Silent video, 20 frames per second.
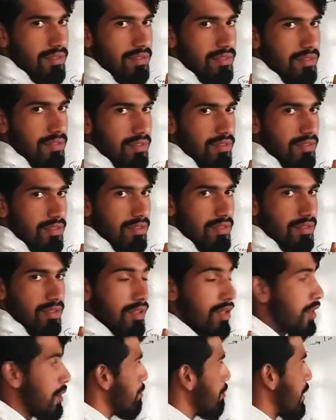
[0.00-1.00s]
But this
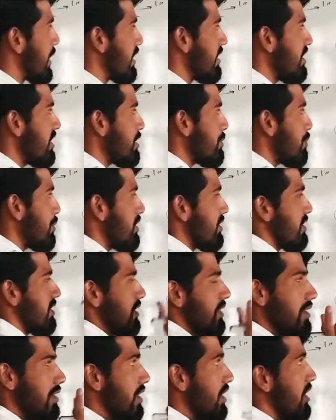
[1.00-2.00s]
person, in
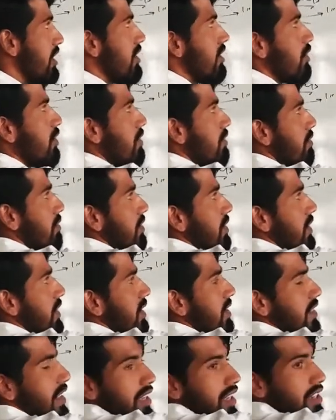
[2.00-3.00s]
the case of
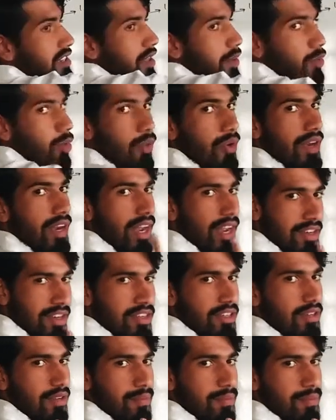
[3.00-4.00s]
COVID-19,
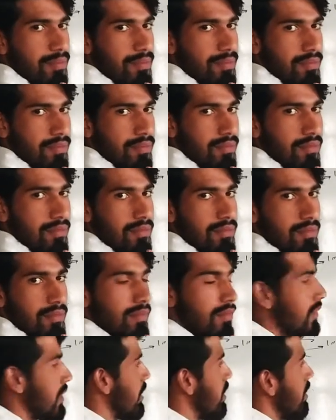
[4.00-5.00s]
the
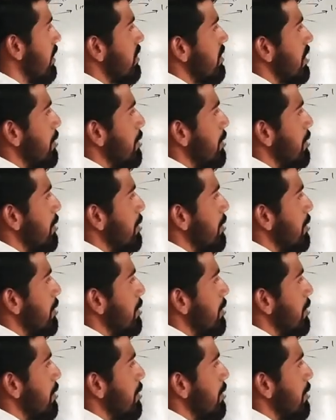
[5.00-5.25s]
person